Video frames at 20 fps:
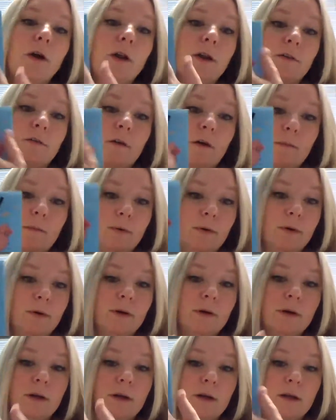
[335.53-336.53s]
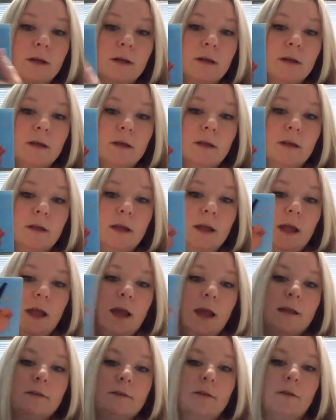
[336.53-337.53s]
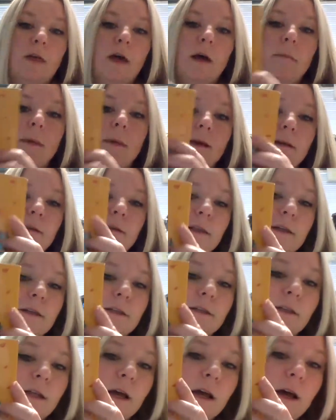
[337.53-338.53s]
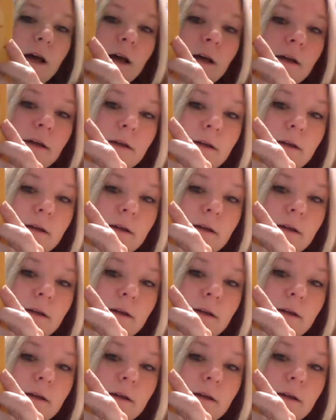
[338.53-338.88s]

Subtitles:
of our book. And so that makes this the